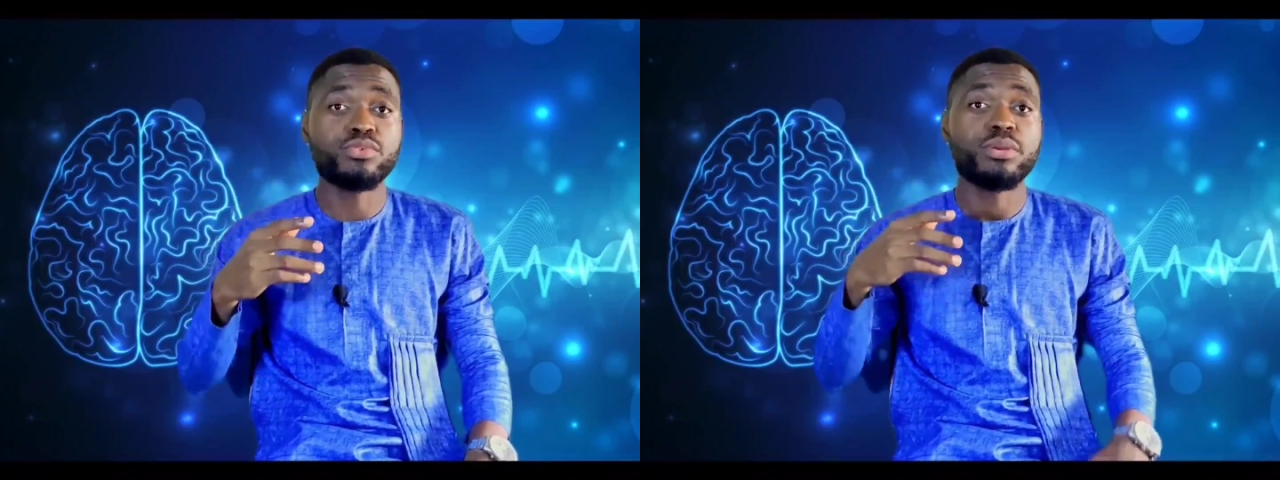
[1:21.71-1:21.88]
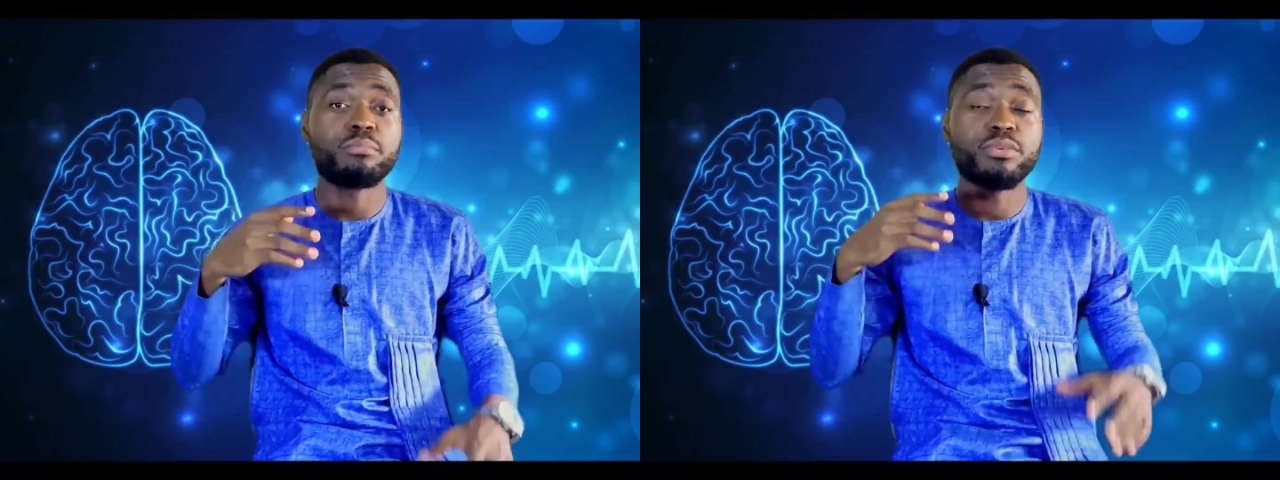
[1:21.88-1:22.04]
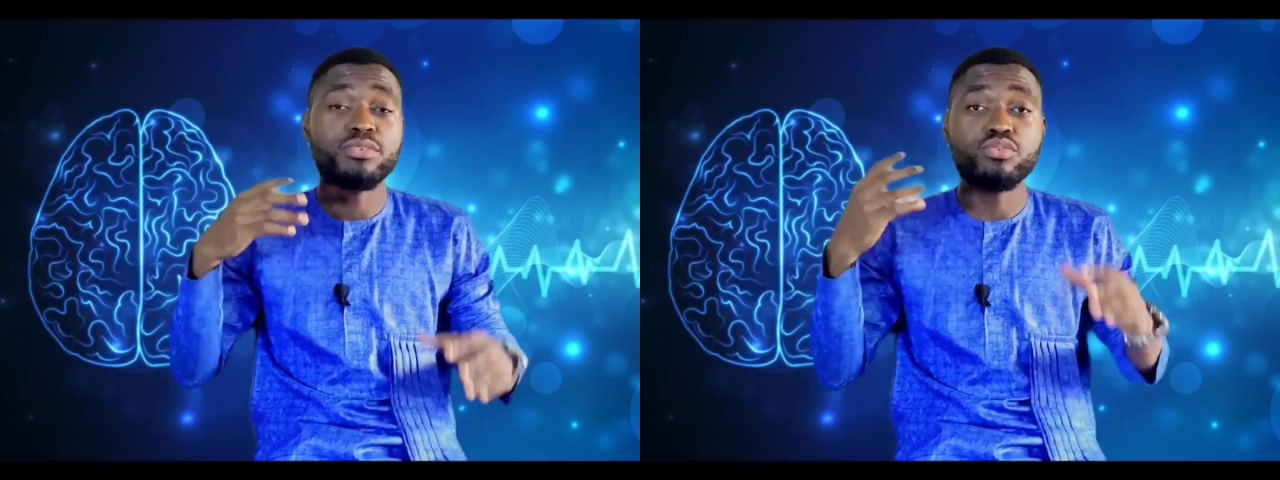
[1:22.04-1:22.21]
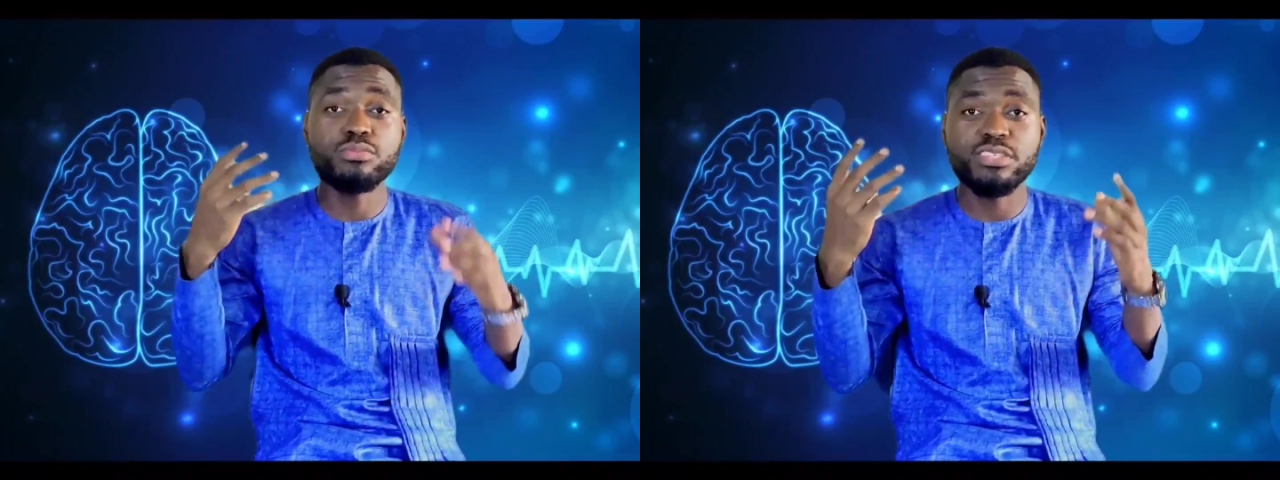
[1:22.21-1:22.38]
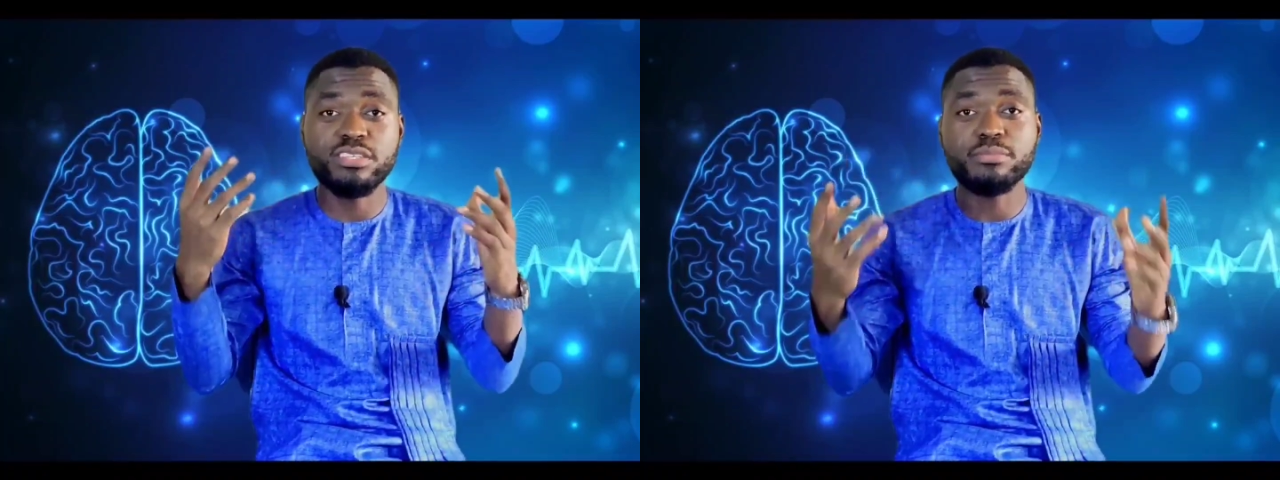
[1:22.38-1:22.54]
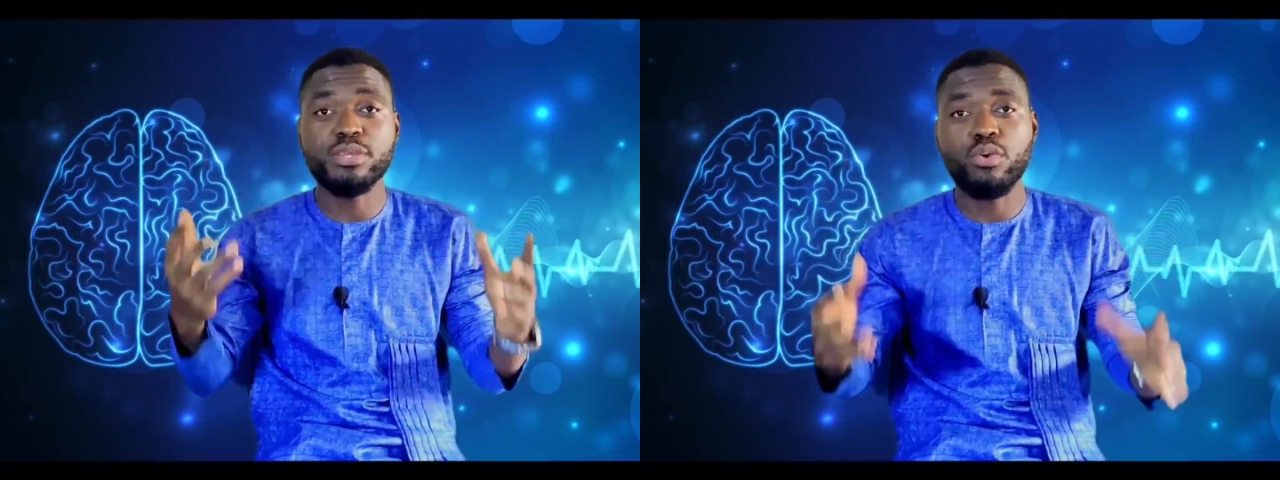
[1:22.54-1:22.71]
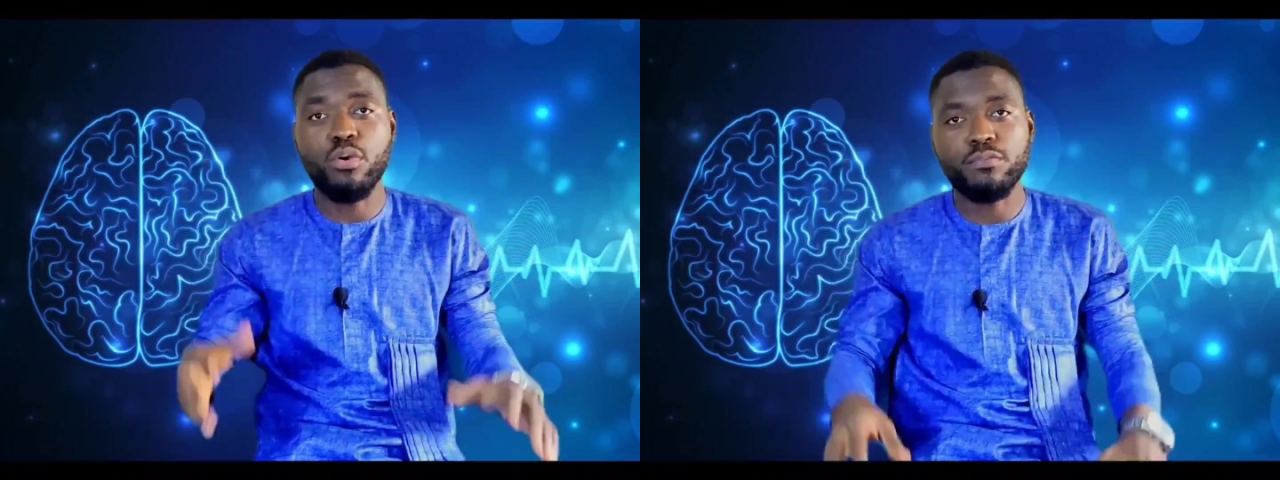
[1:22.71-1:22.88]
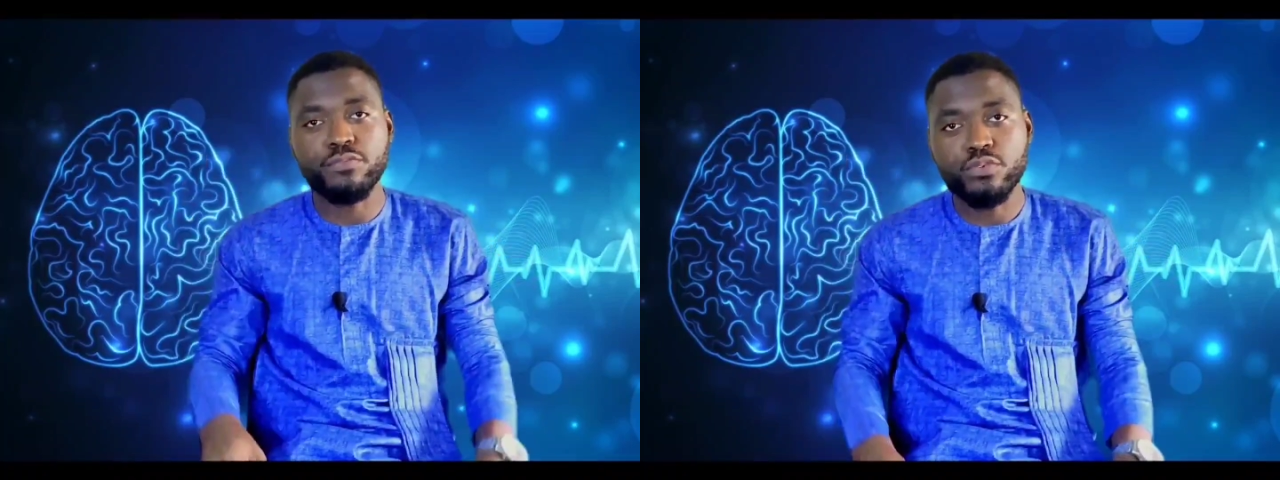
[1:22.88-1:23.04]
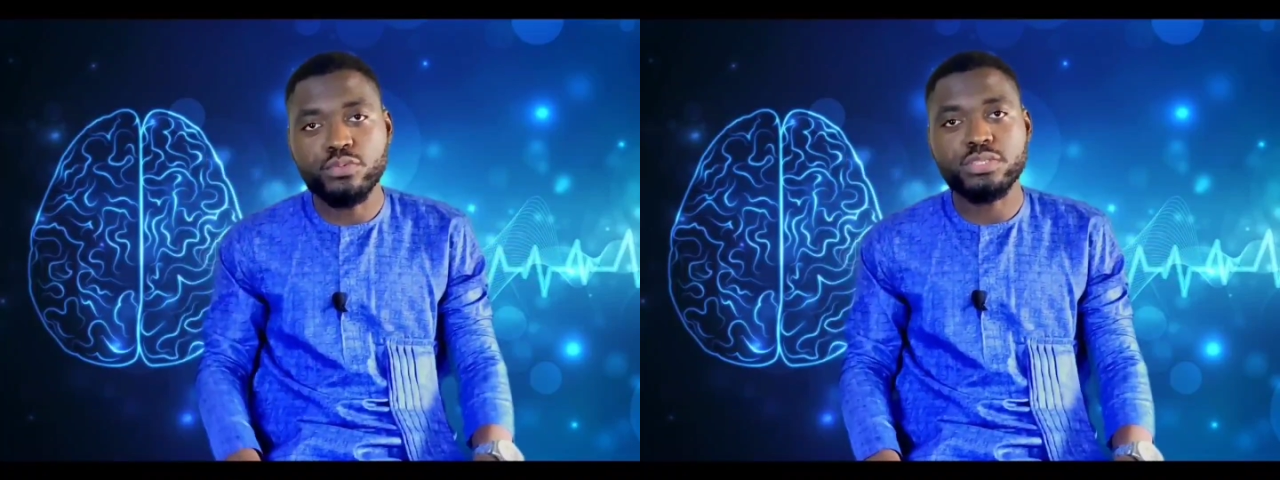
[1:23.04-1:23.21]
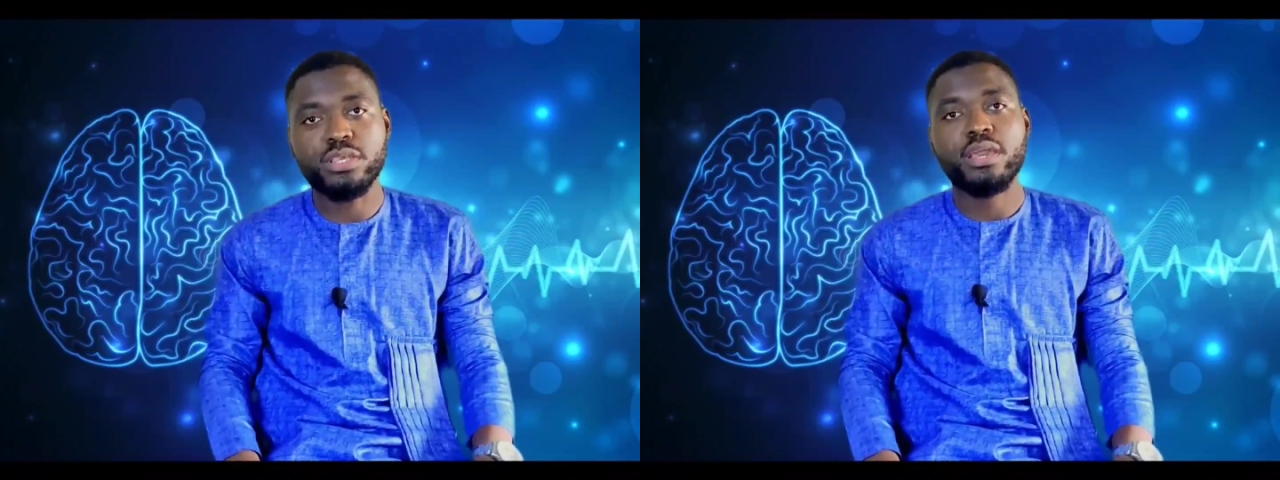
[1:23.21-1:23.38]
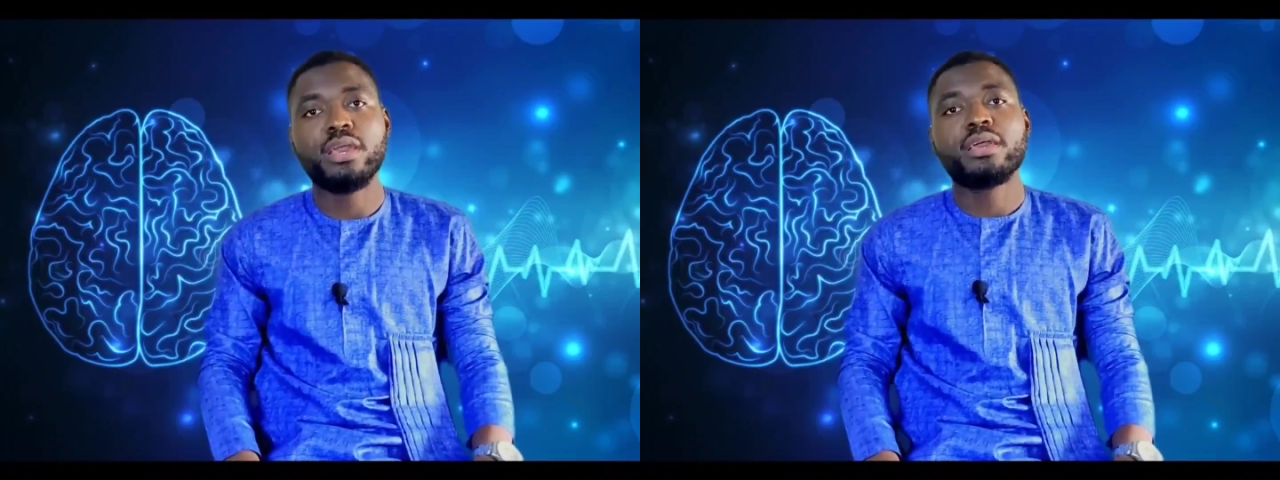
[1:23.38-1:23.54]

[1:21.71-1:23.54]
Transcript: So the person will be seeming confused.